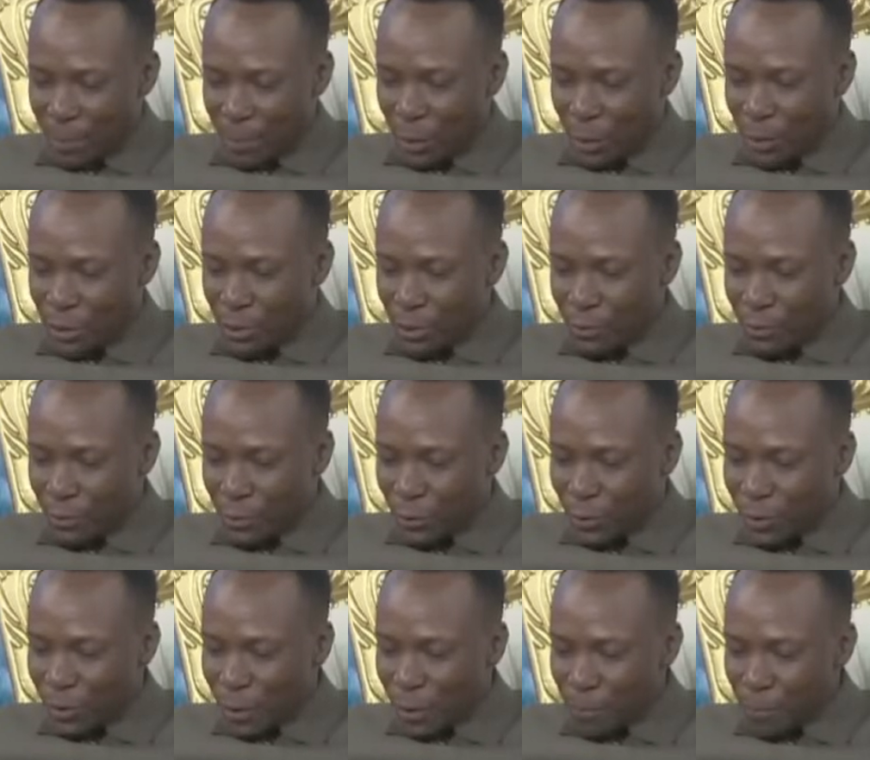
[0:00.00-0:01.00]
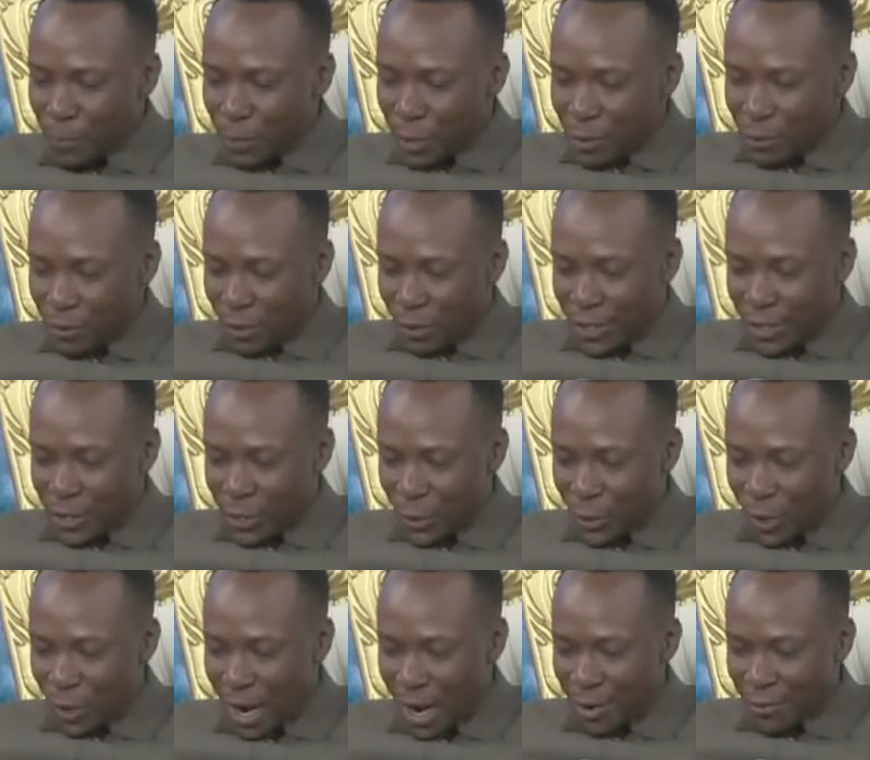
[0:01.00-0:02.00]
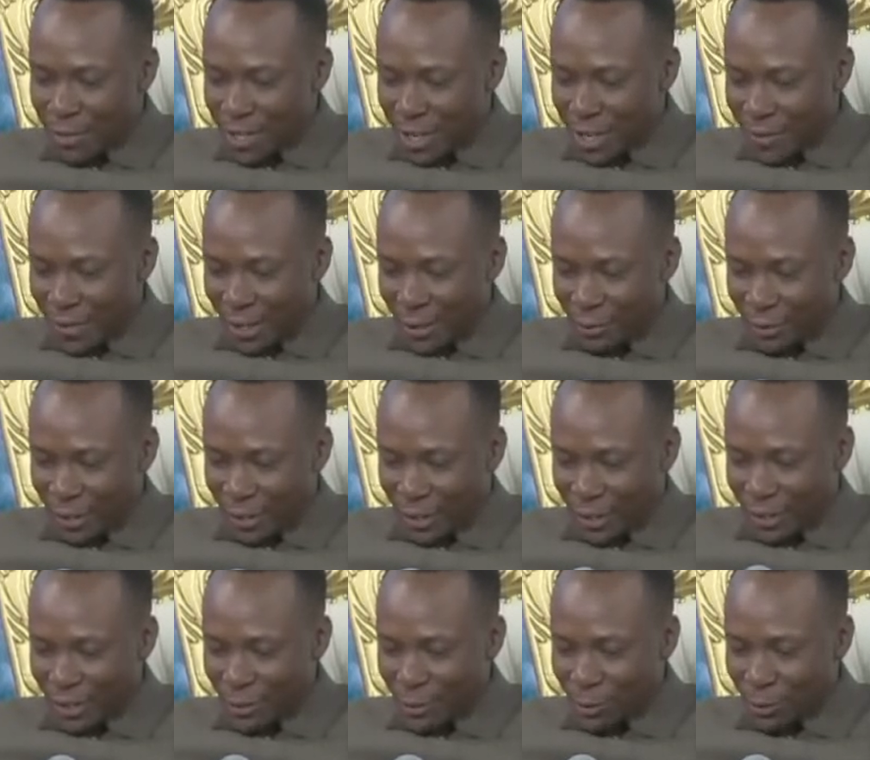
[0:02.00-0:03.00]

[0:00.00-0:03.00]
beautiful voice you have, servant of God.